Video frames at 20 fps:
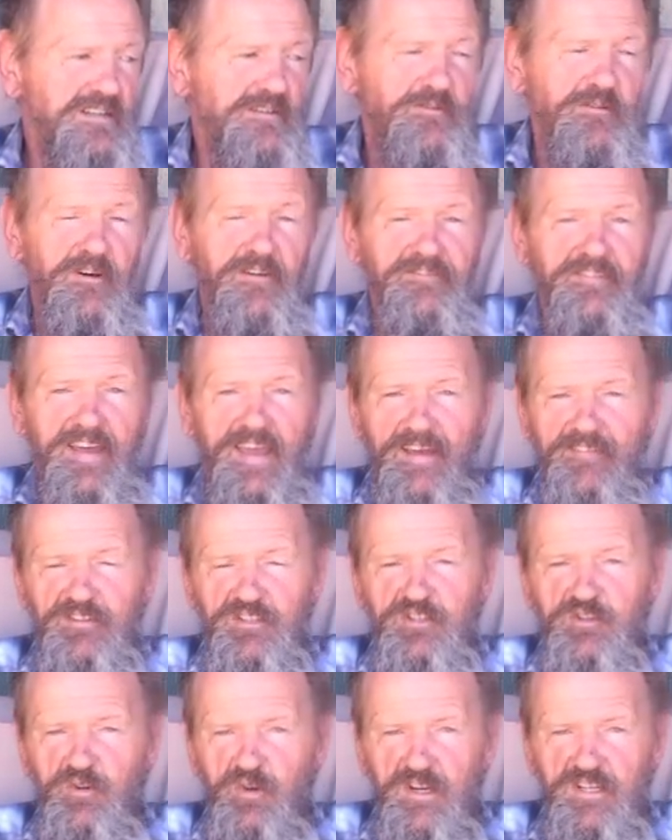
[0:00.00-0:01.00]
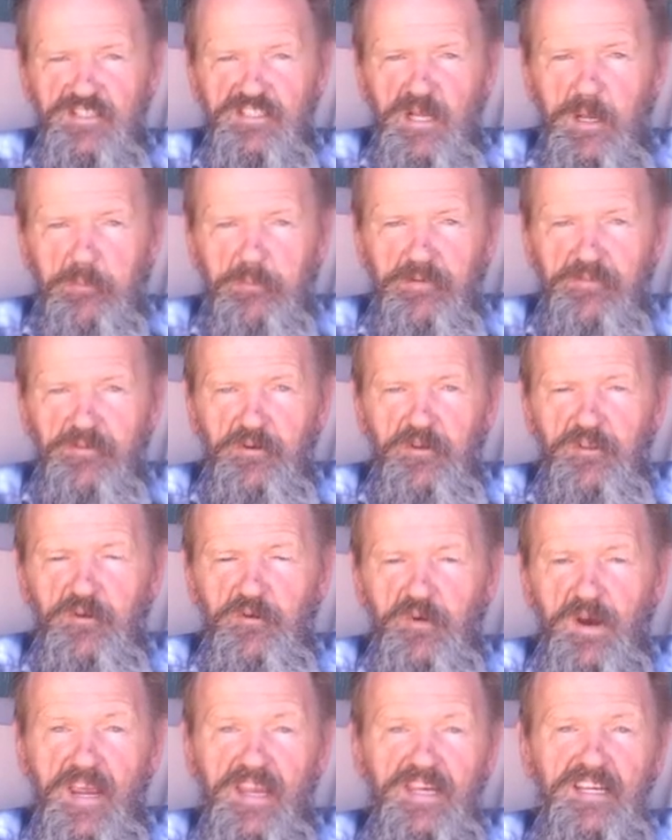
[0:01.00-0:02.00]
Well, if I have a choice, I prefer the
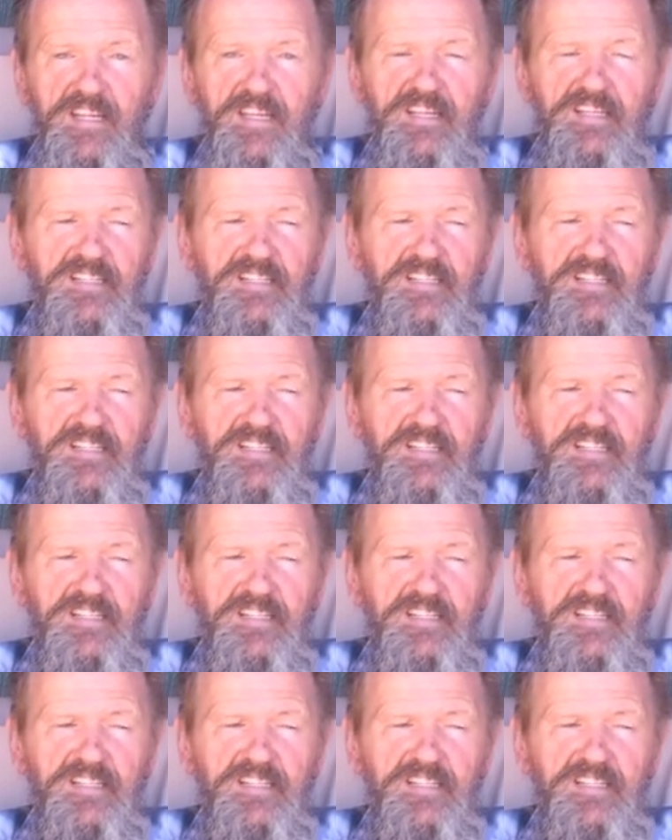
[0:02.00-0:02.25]
rain.